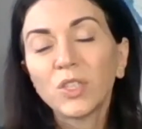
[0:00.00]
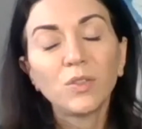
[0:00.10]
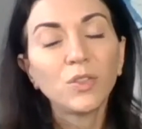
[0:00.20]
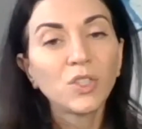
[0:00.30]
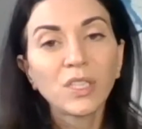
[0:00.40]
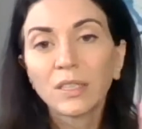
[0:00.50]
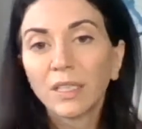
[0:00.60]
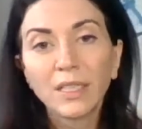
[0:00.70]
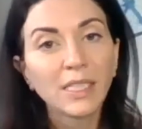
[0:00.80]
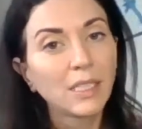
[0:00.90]
You're just
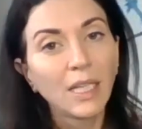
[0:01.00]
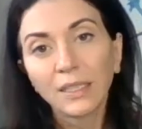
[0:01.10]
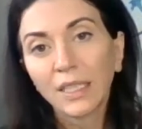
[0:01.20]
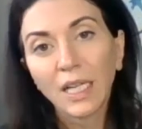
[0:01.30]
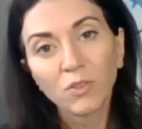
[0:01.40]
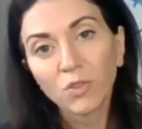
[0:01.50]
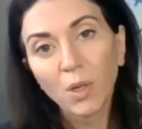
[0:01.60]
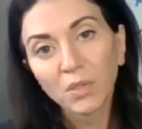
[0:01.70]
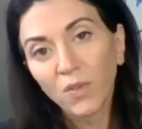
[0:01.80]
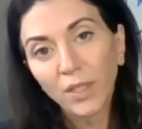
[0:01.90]
less likely to have
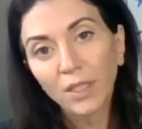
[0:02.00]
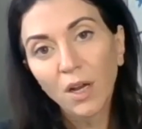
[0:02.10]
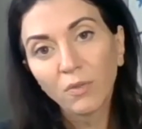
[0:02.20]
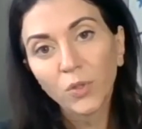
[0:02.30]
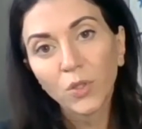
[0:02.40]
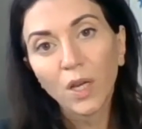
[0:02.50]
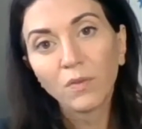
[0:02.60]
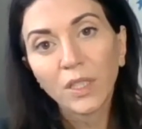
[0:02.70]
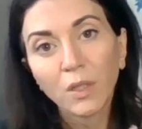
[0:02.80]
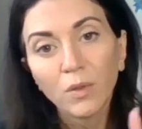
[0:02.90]
straps falling off when you
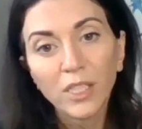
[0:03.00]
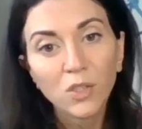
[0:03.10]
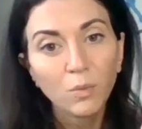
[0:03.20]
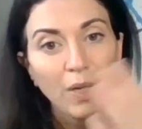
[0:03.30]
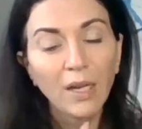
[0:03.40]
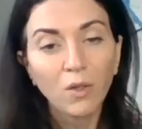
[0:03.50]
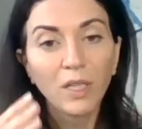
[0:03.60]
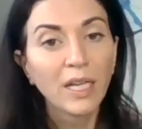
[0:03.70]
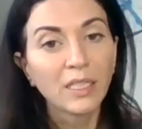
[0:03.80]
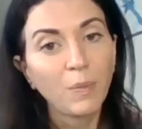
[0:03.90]
have like a racer back or
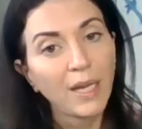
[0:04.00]
an X